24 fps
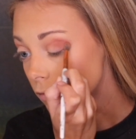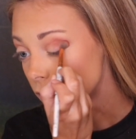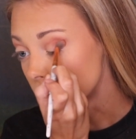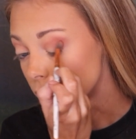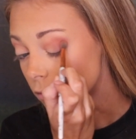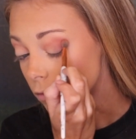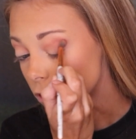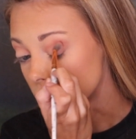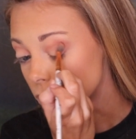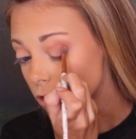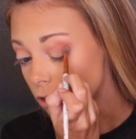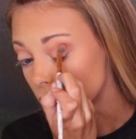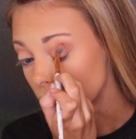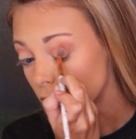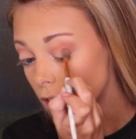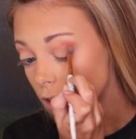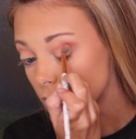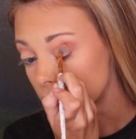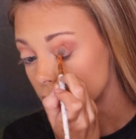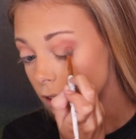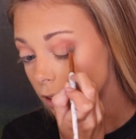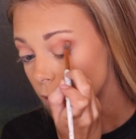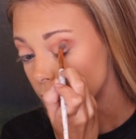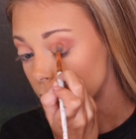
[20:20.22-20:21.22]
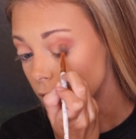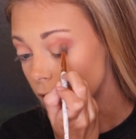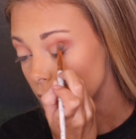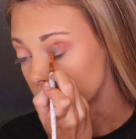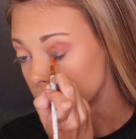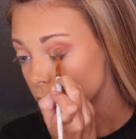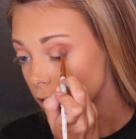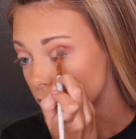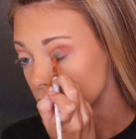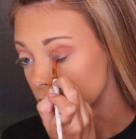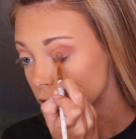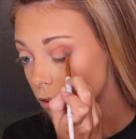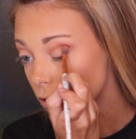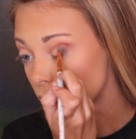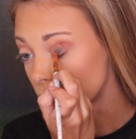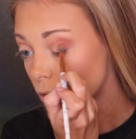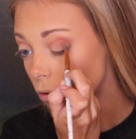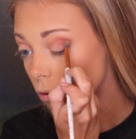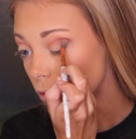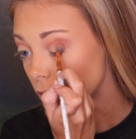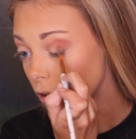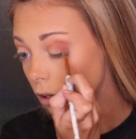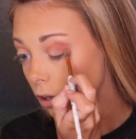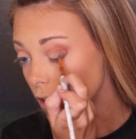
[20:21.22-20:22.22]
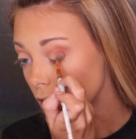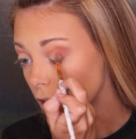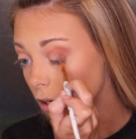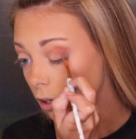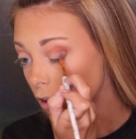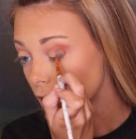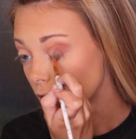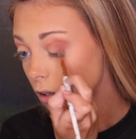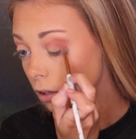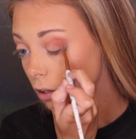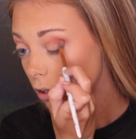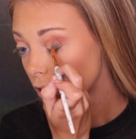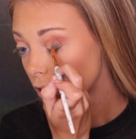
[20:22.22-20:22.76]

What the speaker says: I'm just trying to deepen up this corner.